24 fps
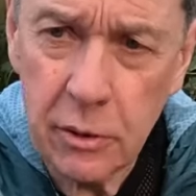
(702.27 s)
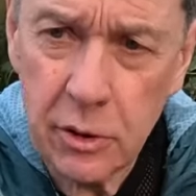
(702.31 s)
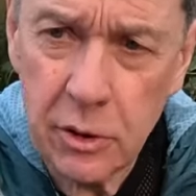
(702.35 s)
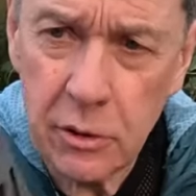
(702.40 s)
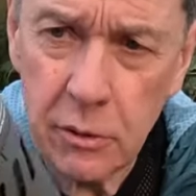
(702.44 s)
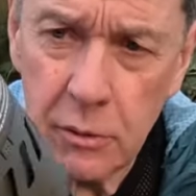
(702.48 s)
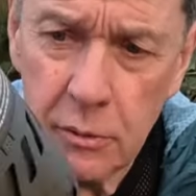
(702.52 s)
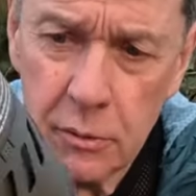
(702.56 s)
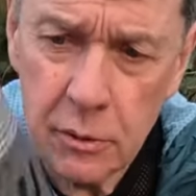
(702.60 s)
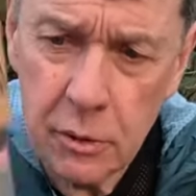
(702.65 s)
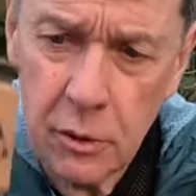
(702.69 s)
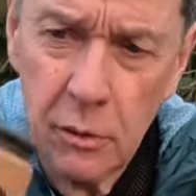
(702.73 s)

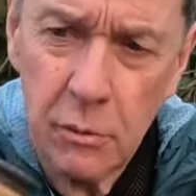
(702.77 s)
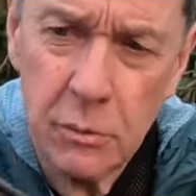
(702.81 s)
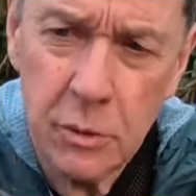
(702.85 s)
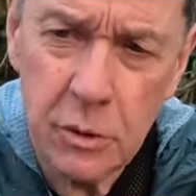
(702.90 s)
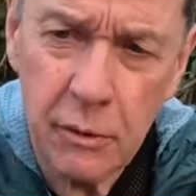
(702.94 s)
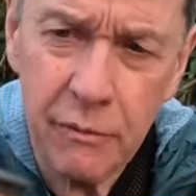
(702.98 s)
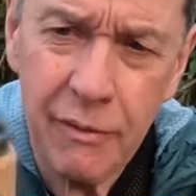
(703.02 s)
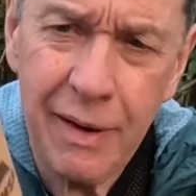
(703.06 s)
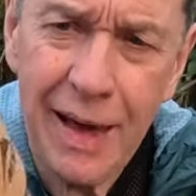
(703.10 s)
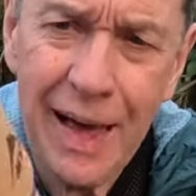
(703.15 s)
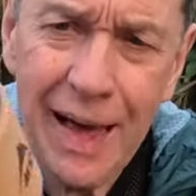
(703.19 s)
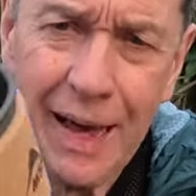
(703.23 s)
So in terms
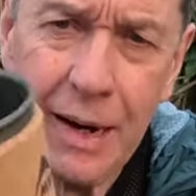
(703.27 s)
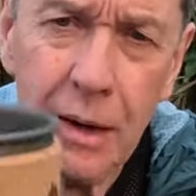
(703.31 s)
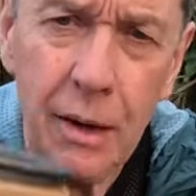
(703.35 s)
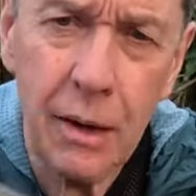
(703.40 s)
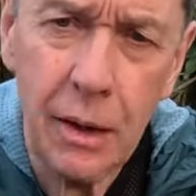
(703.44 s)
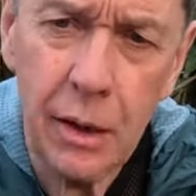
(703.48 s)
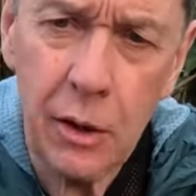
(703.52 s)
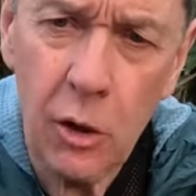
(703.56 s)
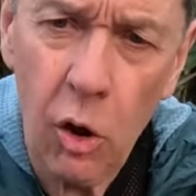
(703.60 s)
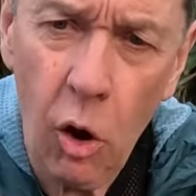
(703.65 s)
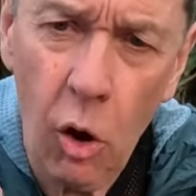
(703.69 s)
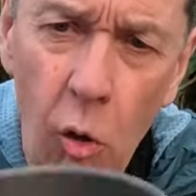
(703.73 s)
of
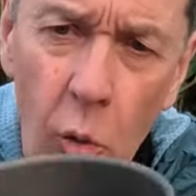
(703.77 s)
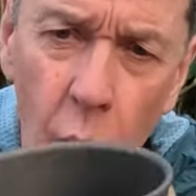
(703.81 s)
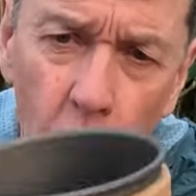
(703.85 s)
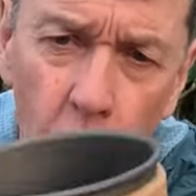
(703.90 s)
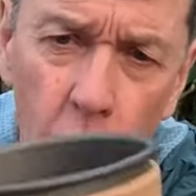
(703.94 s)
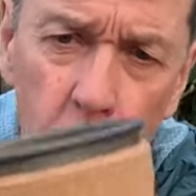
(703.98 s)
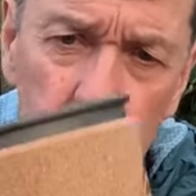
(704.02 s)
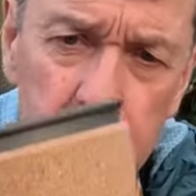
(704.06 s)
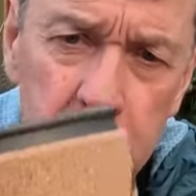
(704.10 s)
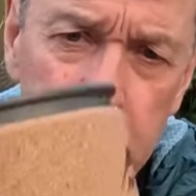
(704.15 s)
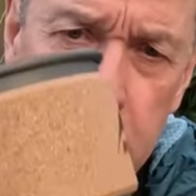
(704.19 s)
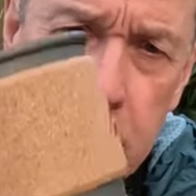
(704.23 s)
handling hot
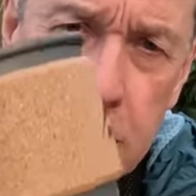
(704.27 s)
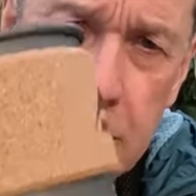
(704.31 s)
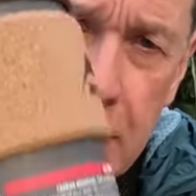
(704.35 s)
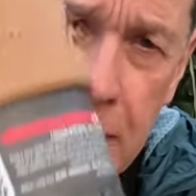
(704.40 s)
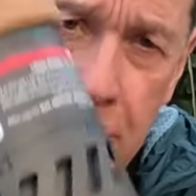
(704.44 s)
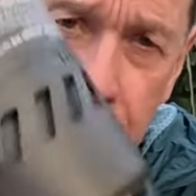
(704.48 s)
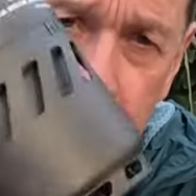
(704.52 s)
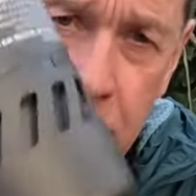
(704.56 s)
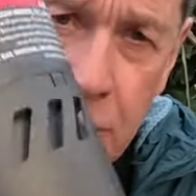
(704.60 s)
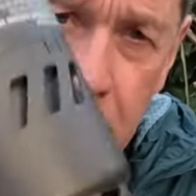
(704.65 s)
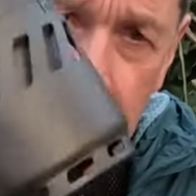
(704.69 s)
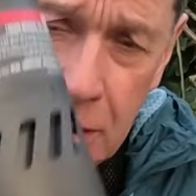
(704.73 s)
water
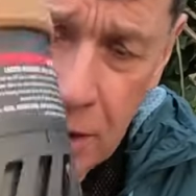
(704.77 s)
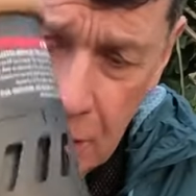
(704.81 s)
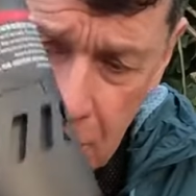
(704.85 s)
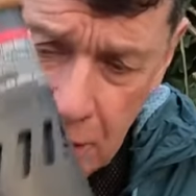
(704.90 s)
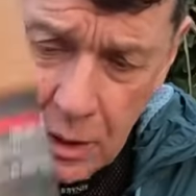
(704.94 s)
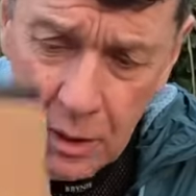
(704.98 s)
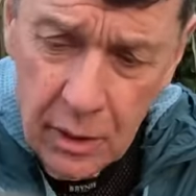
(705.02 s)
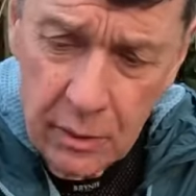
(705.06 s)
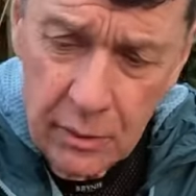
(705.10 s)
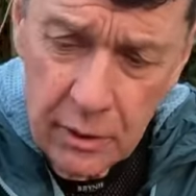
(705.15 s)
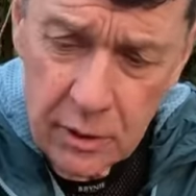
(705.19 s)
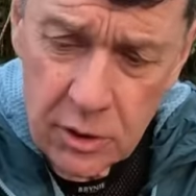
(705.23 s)
safety,
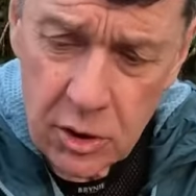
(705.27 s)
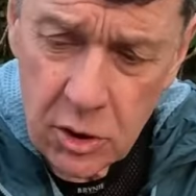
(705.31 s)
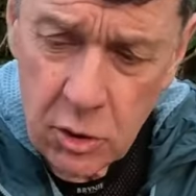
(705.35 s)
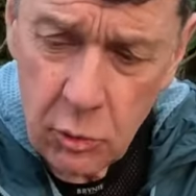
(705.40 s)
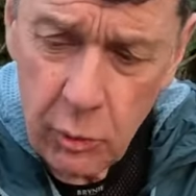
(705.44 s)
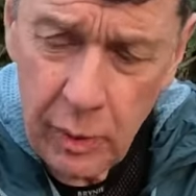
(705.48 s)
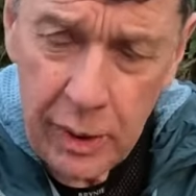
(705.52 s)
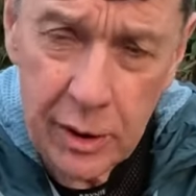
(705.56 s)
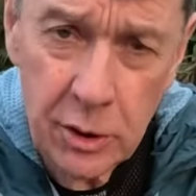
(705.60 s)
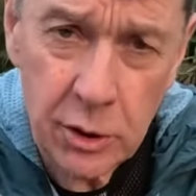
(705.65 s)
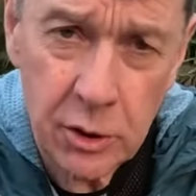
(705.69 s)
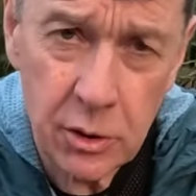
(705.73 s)
the
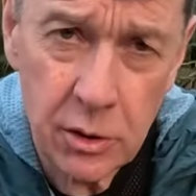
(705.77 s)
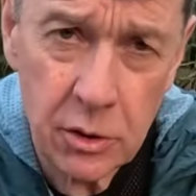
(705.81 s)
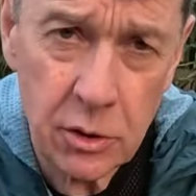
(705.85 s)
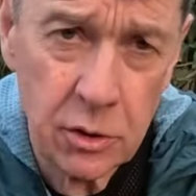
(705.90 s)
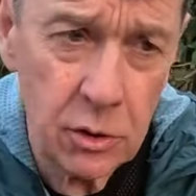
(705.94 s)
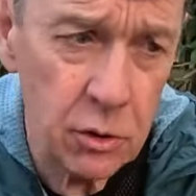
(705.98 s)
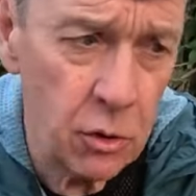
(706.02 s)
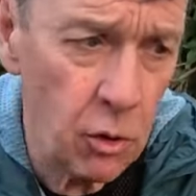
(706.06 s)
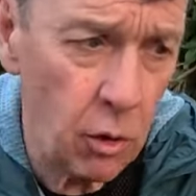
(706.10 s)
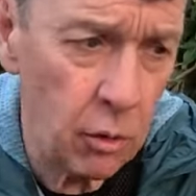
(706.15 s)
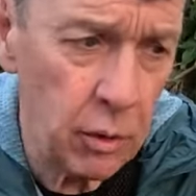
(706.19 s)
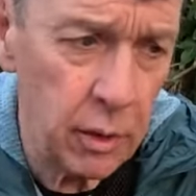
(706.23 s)
Switch has
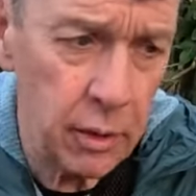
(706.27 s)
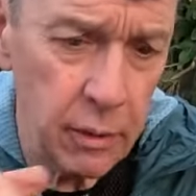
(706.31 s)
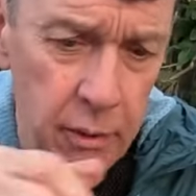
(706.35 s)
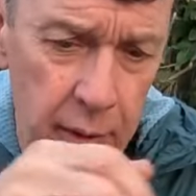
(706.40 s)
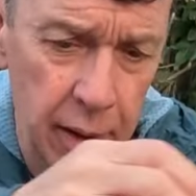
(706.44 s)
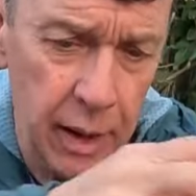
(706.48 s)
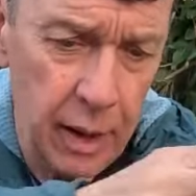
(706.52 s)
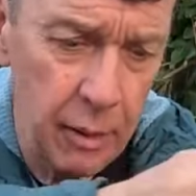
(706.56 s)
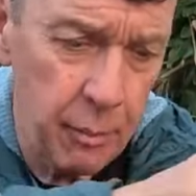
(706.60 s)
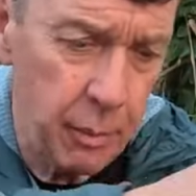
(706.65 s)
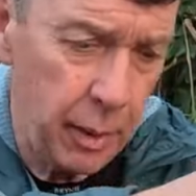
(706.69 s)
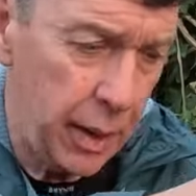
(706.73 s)
got it
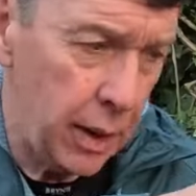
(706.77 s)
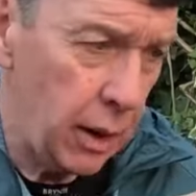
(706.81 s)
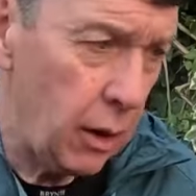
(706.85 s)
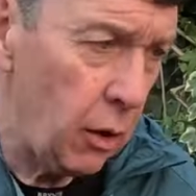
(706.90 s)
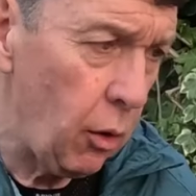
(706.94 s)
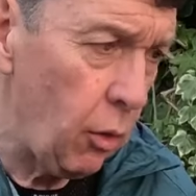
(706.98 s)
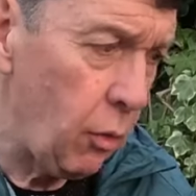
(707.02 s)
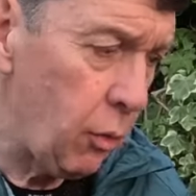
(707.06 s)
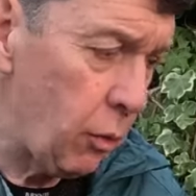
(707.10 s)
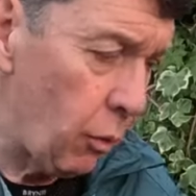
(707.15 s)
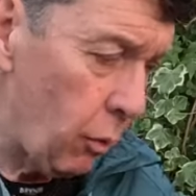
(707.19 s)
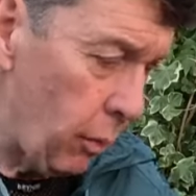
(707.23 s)
there by a
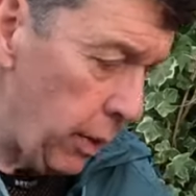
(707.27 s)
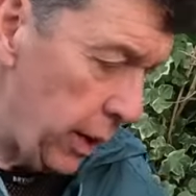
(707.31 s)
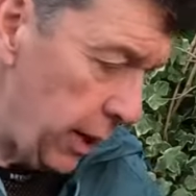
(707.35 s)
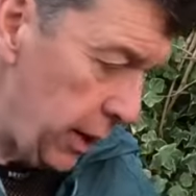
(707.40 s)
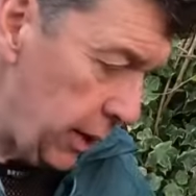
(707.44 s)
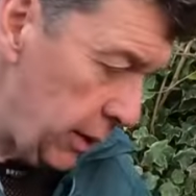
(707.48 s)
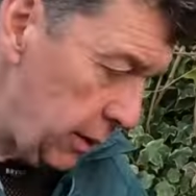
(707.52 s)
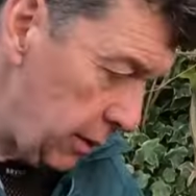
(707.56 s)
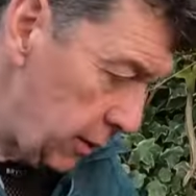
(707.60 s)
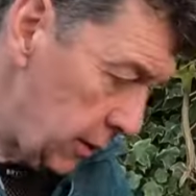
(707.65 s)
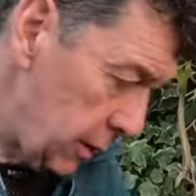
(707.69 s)
long way.